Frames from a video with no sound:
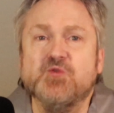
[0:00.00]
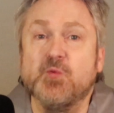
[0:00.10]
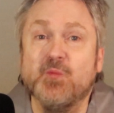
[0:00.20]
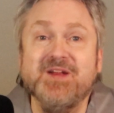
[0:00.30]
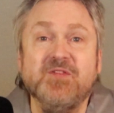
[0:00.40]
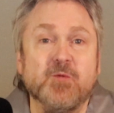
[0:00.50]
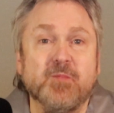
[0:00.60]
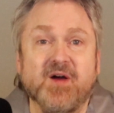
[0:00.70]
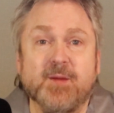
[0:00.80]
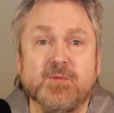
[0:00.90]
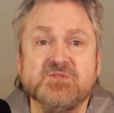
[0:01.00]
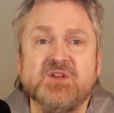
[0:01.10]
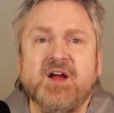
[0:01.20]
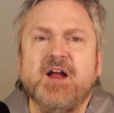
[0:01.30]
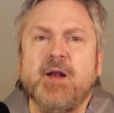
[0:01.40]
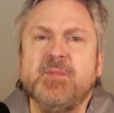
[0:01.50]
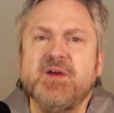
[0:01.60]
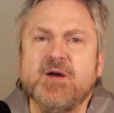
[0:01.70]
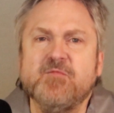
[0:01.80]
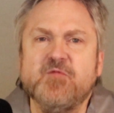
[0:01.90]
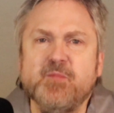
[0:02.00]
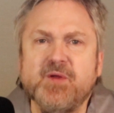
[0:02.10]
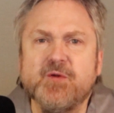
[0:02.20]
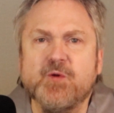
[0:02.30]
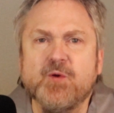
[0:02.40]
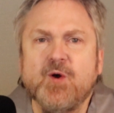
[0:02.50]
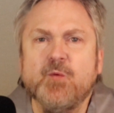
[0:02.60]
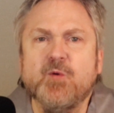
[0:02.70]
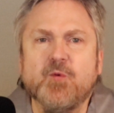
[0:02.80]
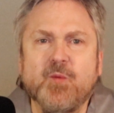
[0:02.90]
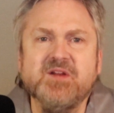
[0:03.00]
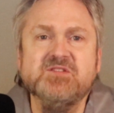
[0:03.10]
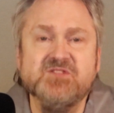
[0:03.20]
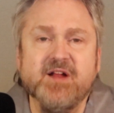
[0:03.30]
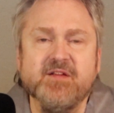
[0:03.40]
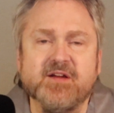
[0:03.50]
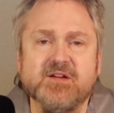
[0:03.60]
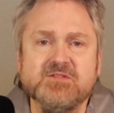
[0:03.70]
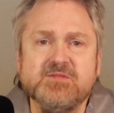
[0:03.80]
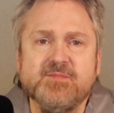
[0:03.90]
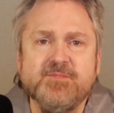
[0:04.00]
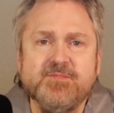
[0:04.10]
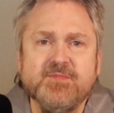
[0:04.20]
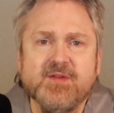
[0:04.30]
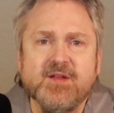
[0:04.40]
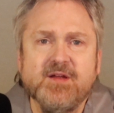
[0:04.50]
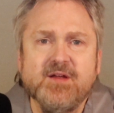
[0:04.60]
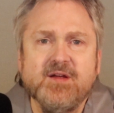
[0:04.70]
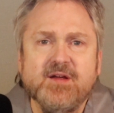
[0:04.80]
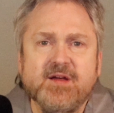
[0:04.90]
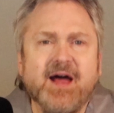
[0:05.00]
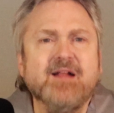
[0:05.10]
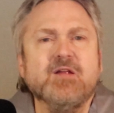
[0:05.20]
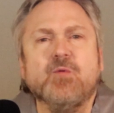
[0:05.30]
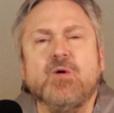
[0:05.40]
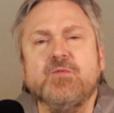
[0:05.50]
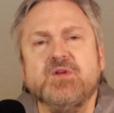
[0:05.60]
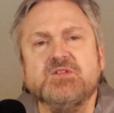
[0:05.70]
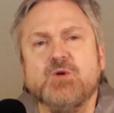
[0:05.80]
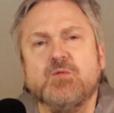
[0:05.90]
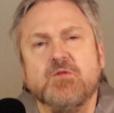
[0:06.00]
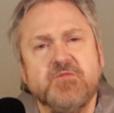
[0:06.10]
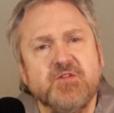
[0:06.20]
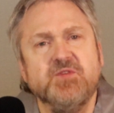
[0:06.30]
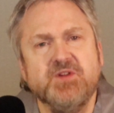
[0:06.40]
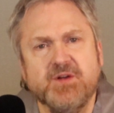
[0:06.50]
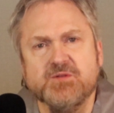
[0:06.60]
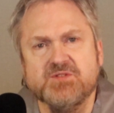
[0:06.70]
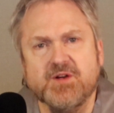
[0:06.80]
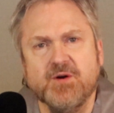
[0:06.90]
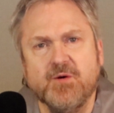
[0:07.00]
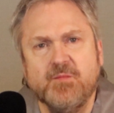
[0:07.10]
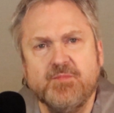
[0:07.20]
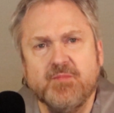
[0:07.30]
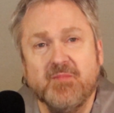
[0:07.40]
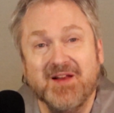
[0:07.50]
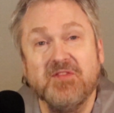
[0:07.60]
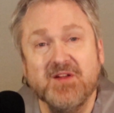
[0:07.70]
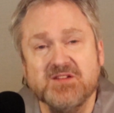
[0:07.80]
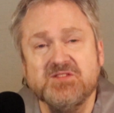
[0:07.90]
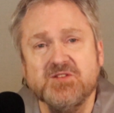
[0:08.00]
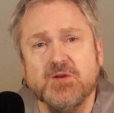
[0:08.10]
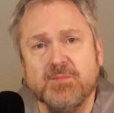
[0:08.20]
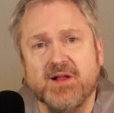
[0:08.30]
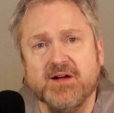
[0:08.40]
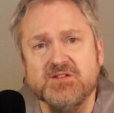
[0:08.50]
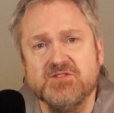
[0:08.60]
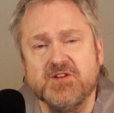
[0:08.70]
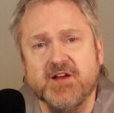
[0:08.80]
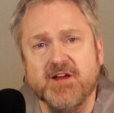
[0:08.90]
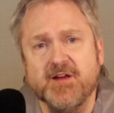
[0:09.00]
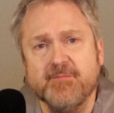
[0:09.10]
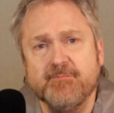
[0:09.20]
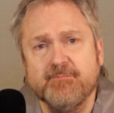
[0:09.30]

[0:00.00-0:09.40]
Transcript: to read their Bibles and become familiar with what it's telling us. Halley wrote this over fifty years ago, but I think it still applies today.